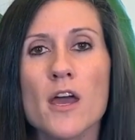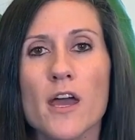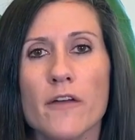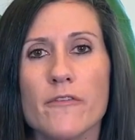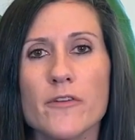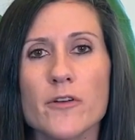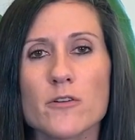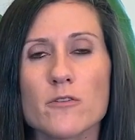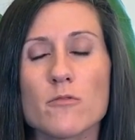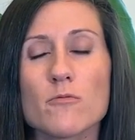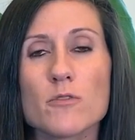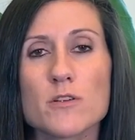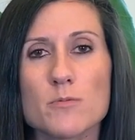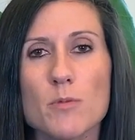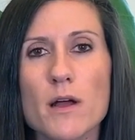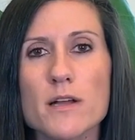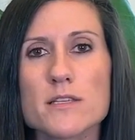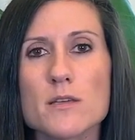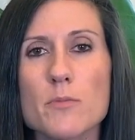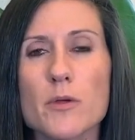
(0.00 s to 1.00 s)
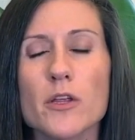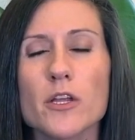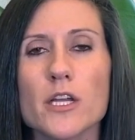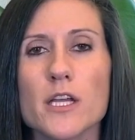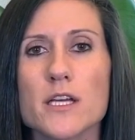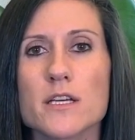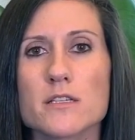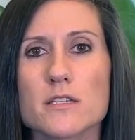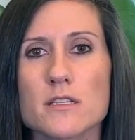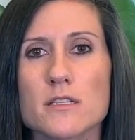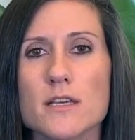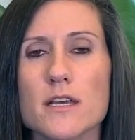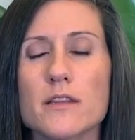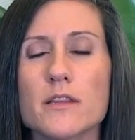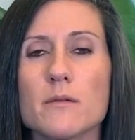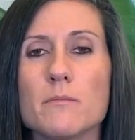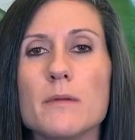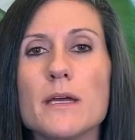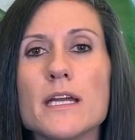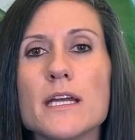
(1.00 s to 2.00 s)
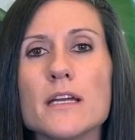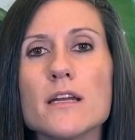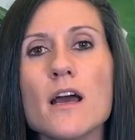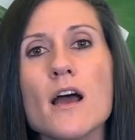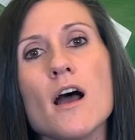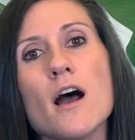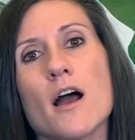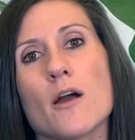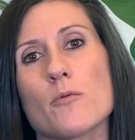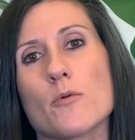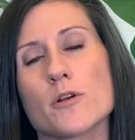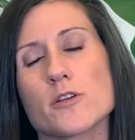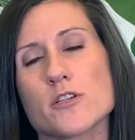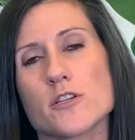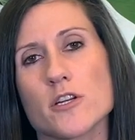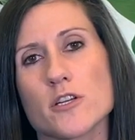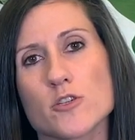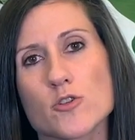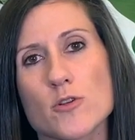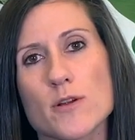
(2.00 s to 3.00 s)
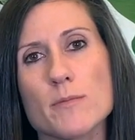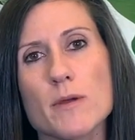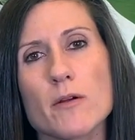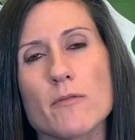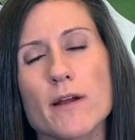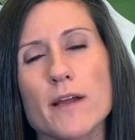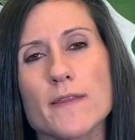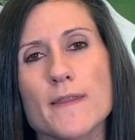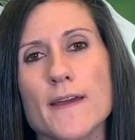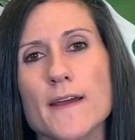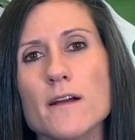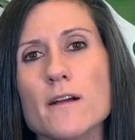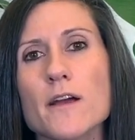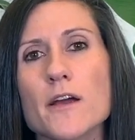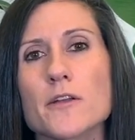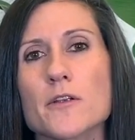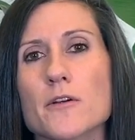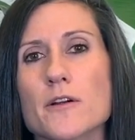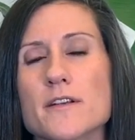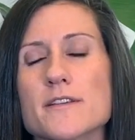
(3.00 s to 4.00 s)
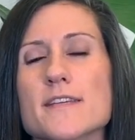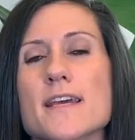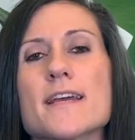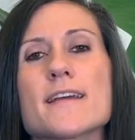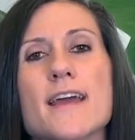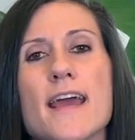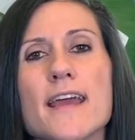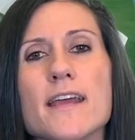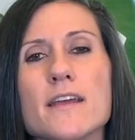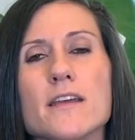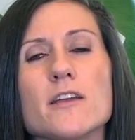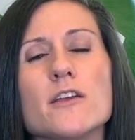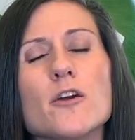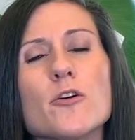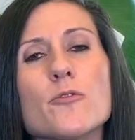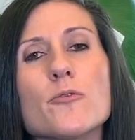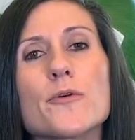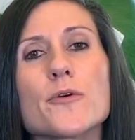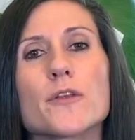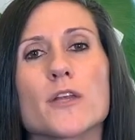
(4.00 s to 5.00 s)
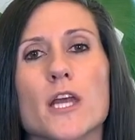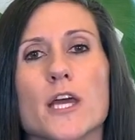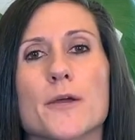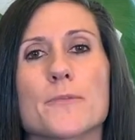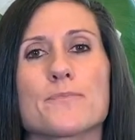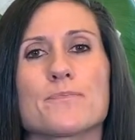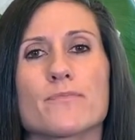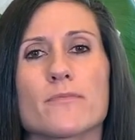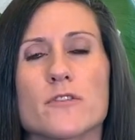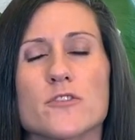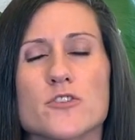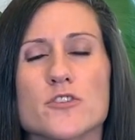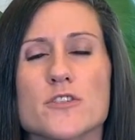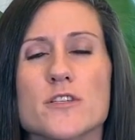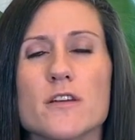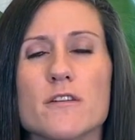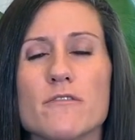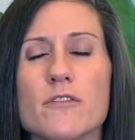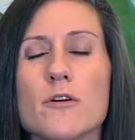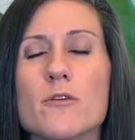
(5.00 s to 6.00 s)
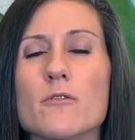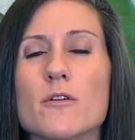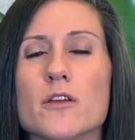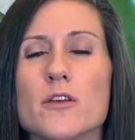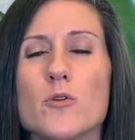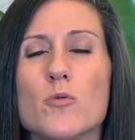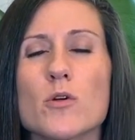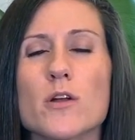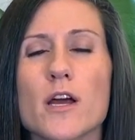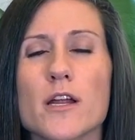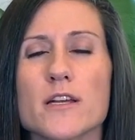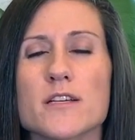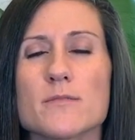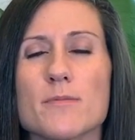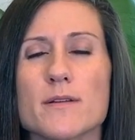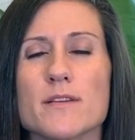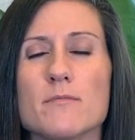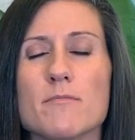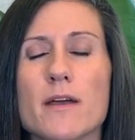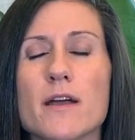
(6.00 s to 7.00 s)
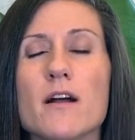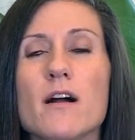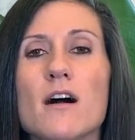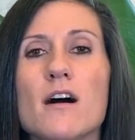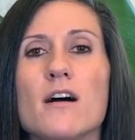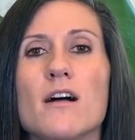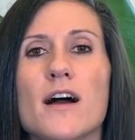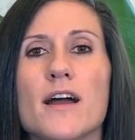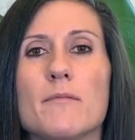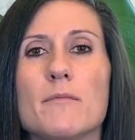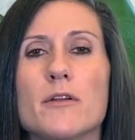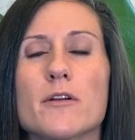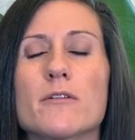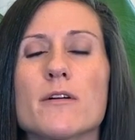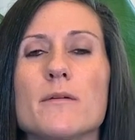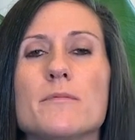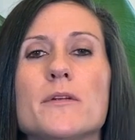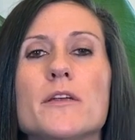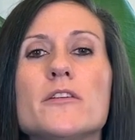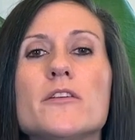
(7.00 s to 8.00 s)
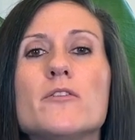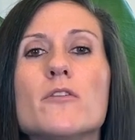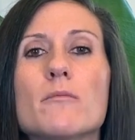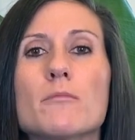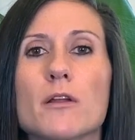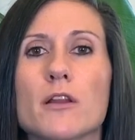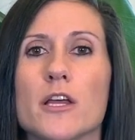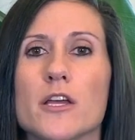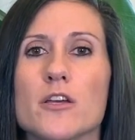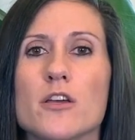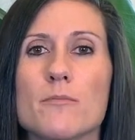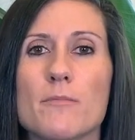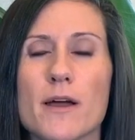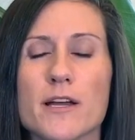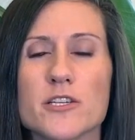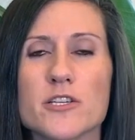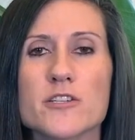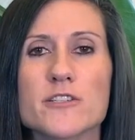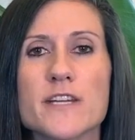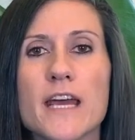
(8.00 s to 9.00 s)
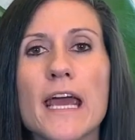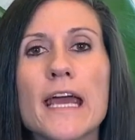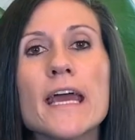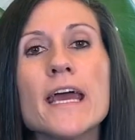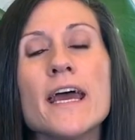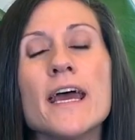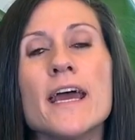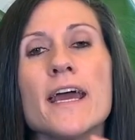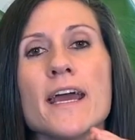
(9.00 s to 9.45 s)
If your responsibility is to set the meeting, I want you to trim it right there, and you're going to say, hey, you know, look, Mister C F O, you were not expecting my call. I'm interrupting you. I'm going to let you get back to your day.